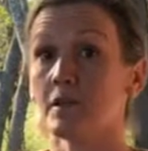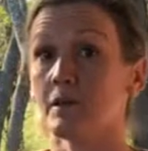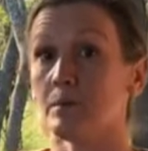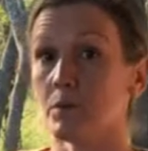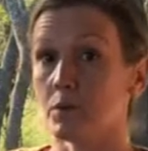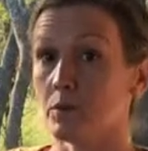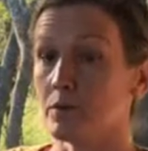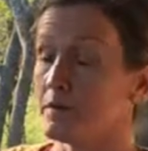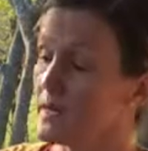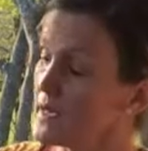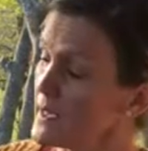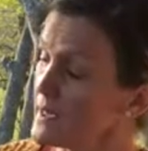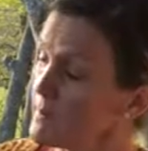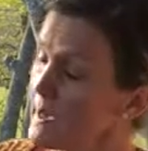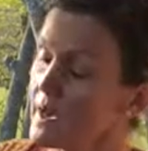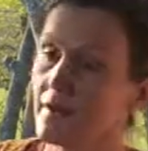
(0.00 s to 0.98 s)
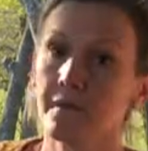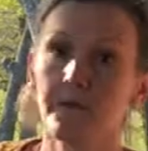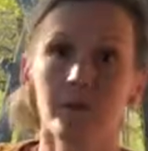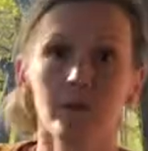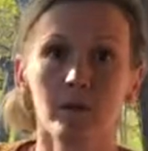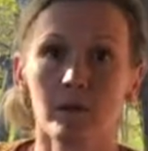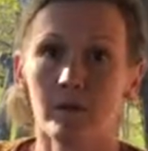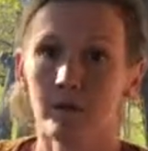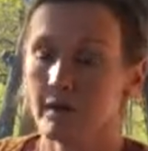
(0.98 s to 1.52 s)
movie about the
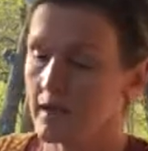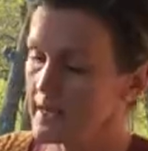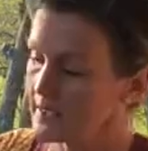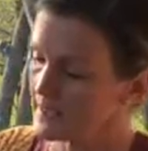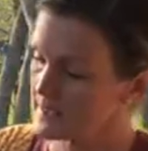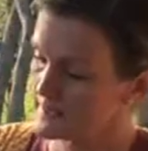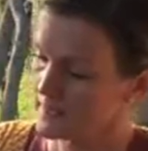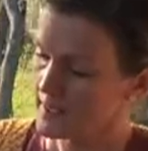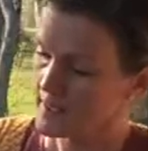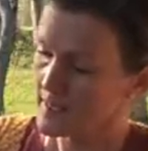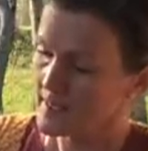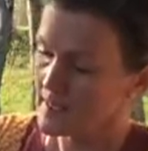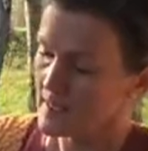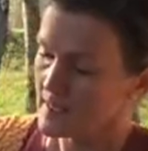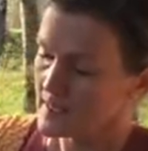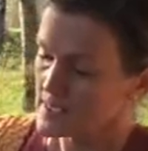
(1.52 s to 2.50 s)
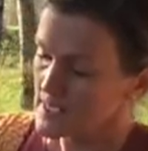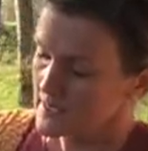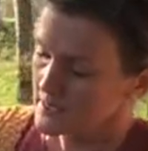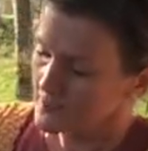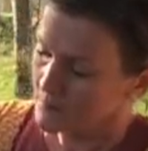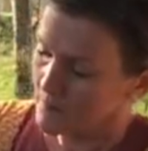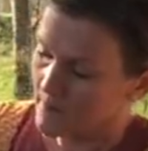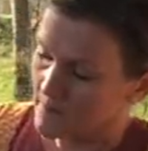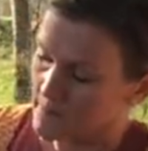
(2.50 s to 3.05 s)
Lorax. This is
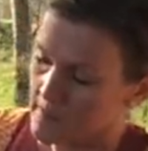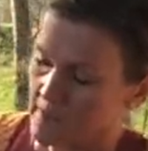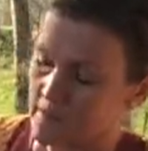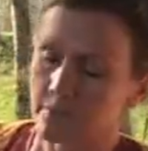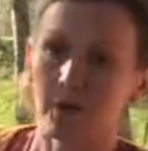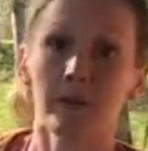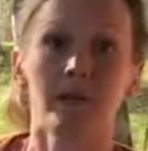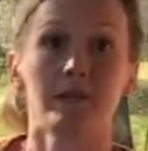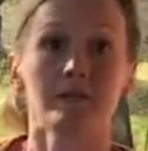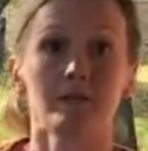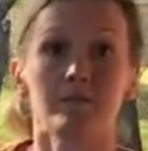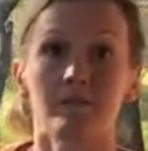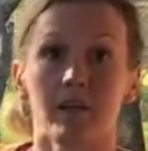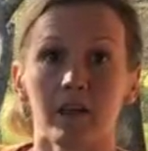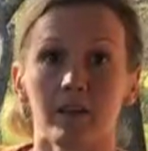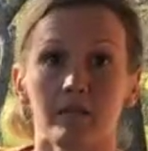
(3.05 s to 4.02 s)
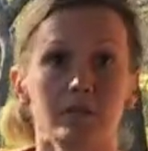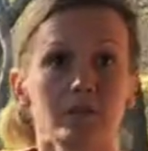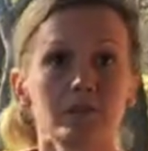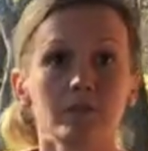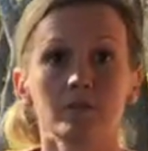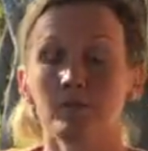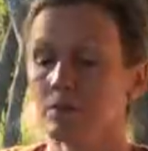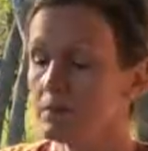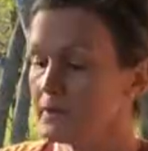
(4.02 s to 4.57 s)
one of Miss Miranda's favorite
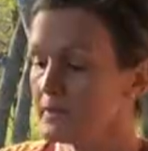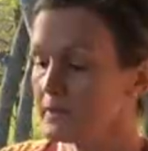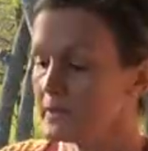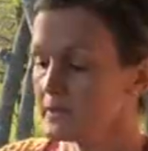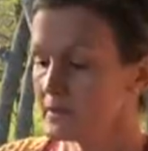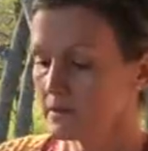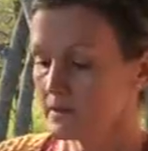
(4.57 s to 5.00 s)
stories.